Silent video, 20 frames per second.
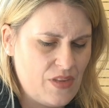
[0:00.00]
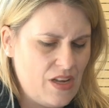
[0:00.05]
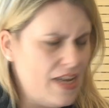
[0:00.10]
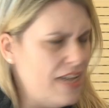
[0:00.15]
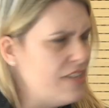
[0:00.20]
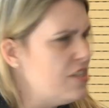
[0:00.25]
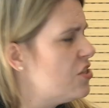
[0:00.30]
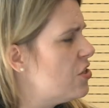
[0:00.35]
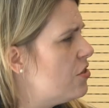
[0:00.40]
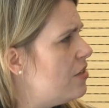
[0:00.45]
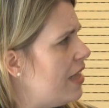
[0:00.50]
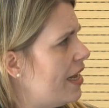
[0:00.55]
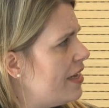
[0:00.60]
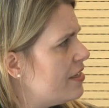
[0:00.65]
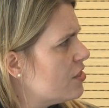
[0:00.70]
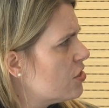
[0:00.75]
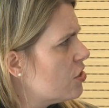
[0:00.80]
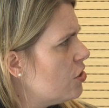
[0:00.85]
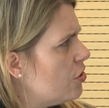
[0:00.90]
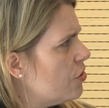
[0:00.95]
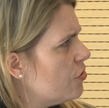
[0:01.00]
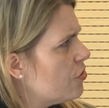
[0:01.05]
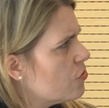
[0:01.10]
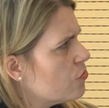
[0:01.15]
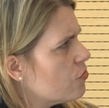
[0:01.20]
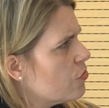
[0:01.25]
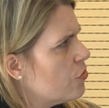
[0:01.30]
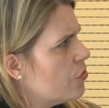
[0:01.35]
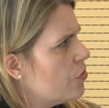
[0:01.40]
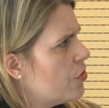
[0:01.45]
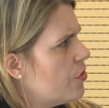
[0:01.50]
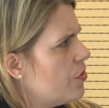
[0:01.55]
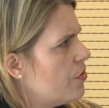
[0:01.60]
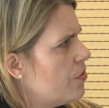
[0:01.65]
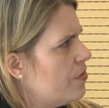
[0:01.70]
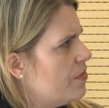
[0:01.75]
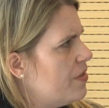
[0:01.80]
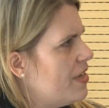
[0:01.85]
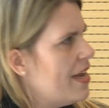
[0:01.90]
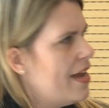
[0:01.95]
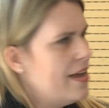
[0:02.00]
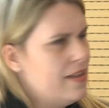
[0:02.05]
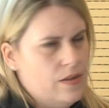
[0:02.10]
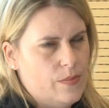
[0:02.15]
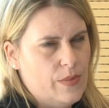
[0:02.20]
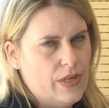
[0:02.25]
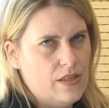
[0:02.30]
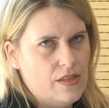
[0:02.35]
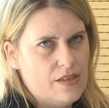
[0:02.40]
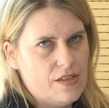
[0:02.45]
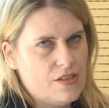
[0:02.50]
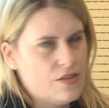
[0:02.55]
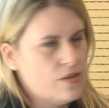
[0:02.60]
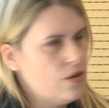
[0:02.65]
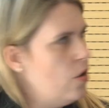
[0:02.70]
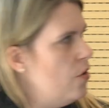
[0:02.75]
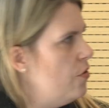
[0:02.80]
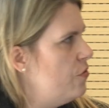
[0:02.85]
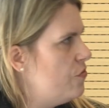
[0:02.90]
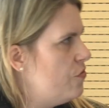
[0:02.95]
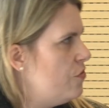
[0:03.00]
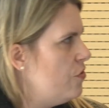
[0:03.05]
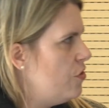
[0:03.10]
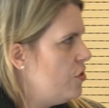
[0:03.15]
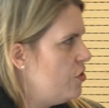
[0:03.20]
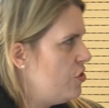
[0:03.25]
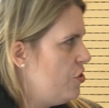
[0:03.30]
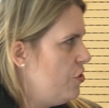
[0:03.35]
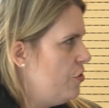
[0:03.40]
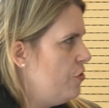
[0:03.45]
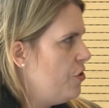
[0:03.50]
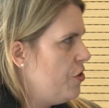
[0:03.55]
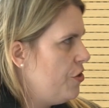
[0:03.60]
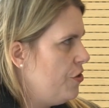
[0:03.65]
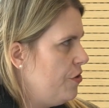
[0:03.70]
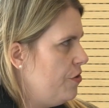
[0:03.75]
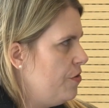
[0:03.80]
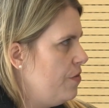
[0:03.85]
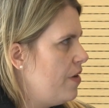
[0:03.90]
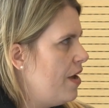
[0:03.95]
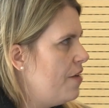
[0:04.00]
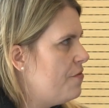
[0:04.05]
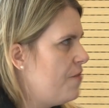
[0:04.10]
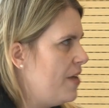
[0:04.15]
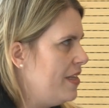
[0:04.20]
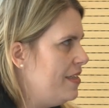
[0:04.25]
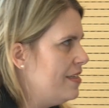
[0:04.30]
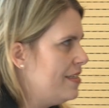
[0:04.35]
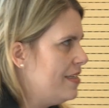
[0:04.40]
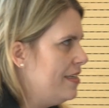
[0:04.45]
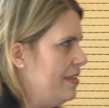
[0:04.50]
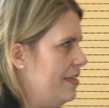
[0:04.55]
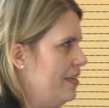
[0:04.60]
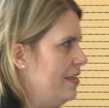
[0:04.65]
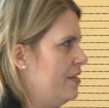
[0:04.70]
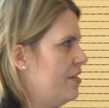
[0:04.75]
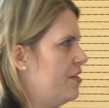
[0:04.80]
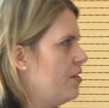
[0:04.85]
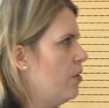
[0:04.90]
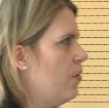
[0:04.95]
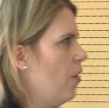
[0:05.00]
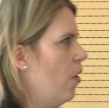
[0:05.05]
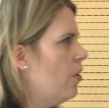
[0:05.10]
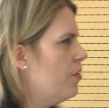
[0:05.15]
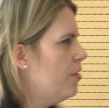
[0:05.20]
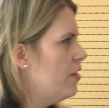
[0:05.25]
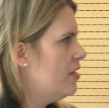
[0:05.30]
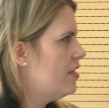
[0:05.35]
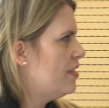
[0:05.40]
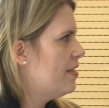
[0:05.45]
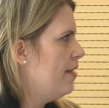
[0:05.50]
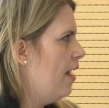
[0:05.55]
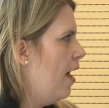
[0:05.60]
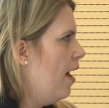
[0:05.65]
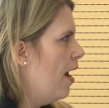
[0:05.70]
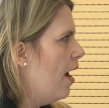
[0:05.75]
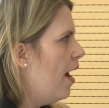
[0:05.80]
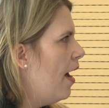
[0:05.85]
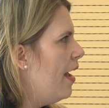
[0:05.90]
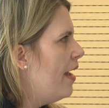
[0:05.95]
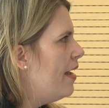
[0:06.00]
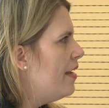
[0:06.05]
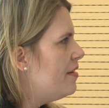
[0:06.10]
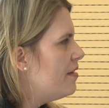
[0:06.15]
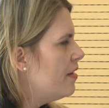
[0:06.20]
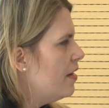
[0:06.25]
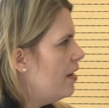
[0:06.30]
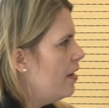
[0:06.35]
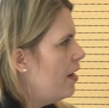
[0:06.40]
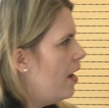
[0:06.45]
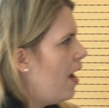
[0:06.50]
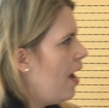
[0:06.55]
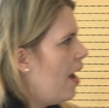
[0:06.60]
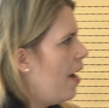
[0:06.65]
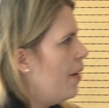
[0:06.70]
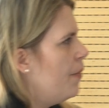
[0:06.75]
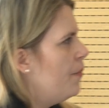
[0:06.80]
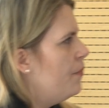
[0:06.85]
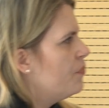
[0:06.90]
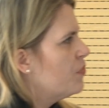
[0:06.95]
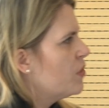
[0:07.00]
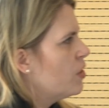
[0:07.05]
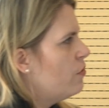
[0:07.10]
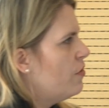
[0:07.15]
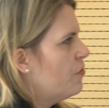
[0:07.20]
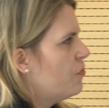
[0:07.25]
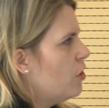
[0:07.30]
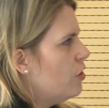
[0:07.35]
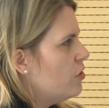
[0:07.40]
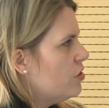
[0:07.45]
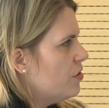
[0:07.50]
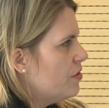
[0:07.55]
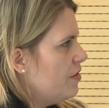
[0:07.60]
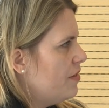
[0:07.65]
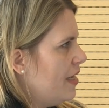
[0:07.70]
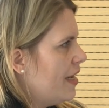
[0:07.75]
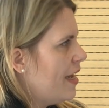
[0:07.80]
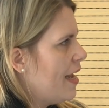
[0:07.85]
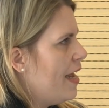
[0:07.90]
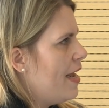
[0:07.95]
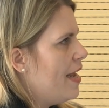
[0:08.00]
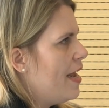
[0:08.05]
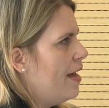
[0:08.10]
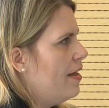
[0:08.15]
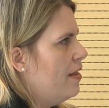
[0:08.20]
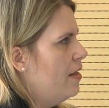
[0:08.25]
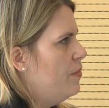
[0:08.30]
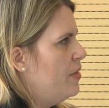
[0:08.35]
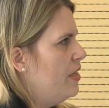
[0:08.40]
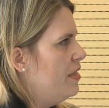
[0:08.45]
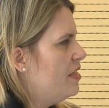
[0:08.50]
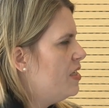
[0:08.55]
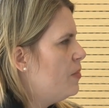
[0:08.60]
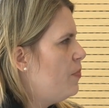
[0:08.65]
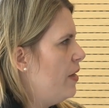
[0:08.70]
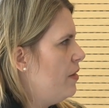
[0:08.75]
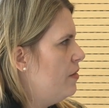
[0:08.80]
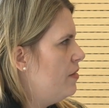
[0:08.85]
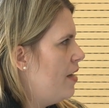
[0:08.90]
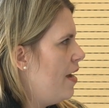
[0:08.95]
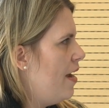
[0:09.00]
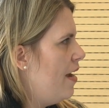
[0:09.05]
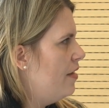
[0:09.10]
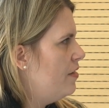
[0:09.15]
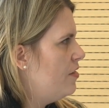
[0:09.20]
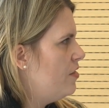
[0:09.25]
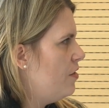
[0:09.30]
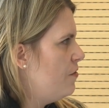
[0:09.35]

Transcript: And so let's go through the elements of the two new offences. So on the slide, we've got sort of the key elements spelt out.